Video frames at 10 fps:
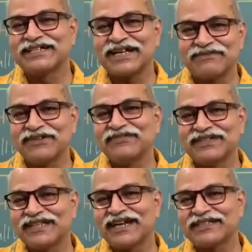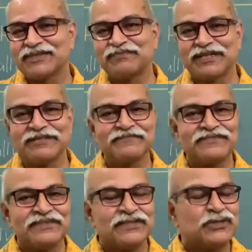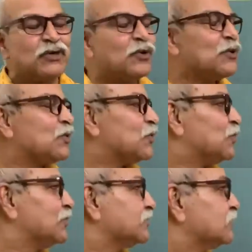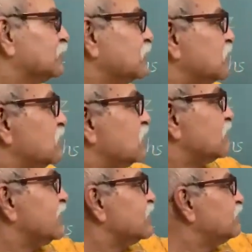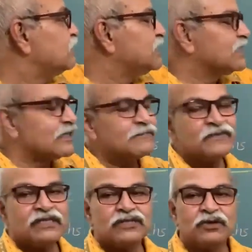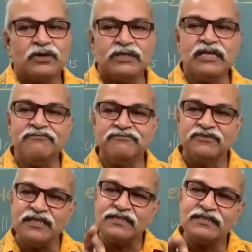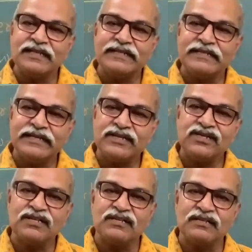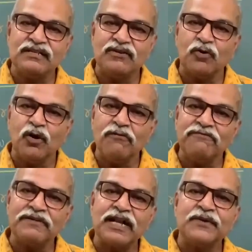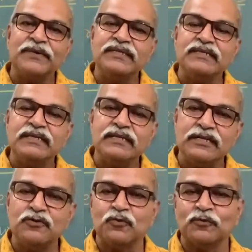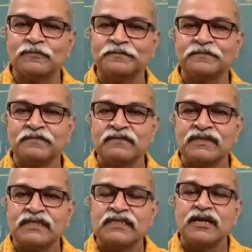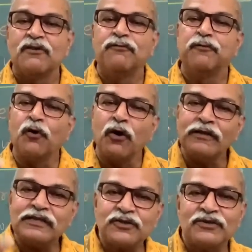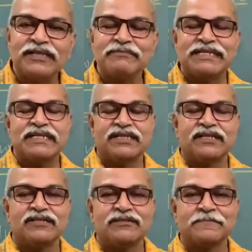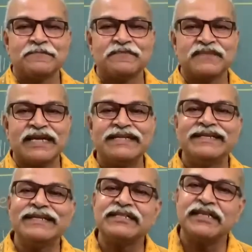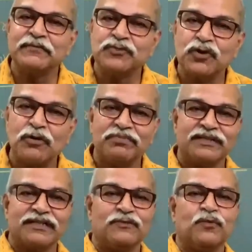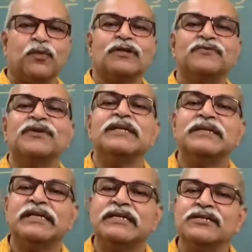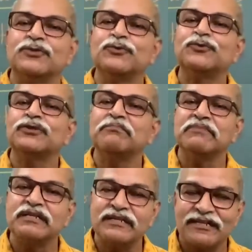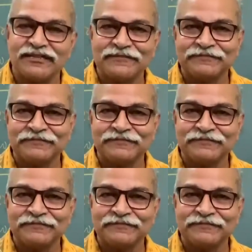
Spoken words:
traveling with that speed. So those things will be there. So if this radiation of frequency nu falls on the material and gets absorbed there, what will it do to the material?